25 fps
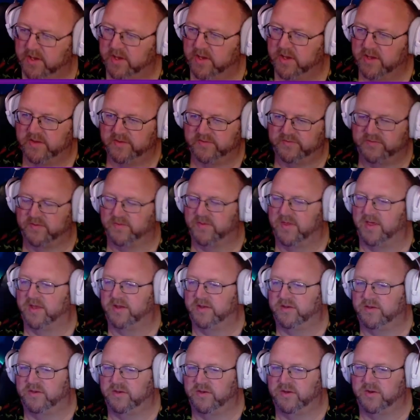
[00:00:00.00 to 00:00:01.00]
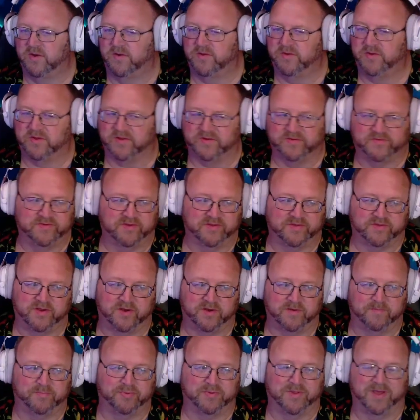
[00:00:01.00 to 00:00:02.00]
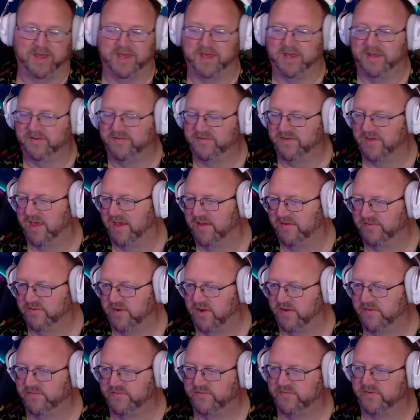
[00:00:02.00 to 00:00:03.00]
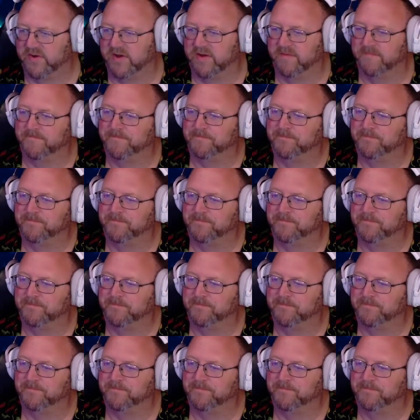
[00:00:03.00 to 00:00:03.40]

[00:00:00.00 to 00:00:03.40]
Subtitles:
so that, you know, you can sit there and play things on stream.